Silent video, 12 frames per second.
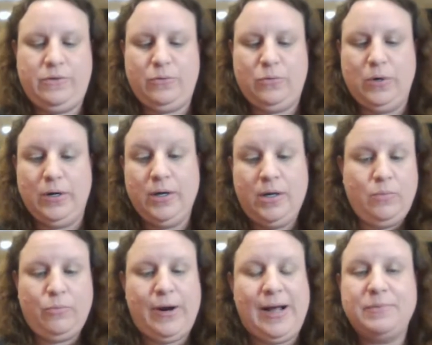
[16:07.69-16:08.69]
or
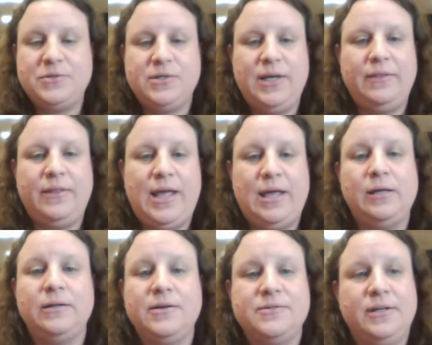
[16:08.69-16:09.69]
perhaps get the 8
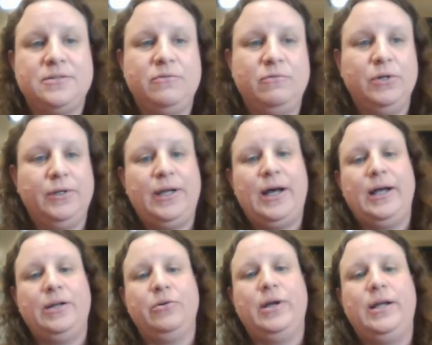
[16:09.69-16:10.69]
because that's a really high
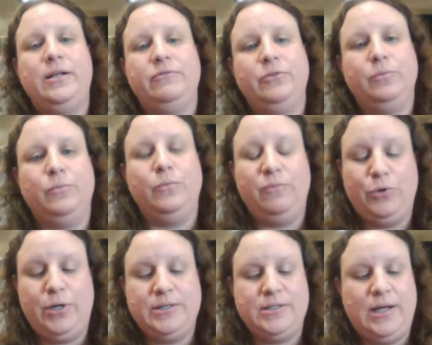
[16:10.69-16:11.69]
grade if you're
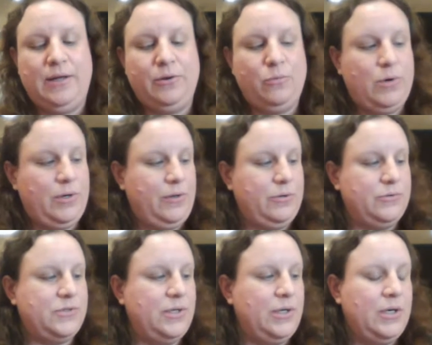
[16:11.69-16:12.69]
putting together one of those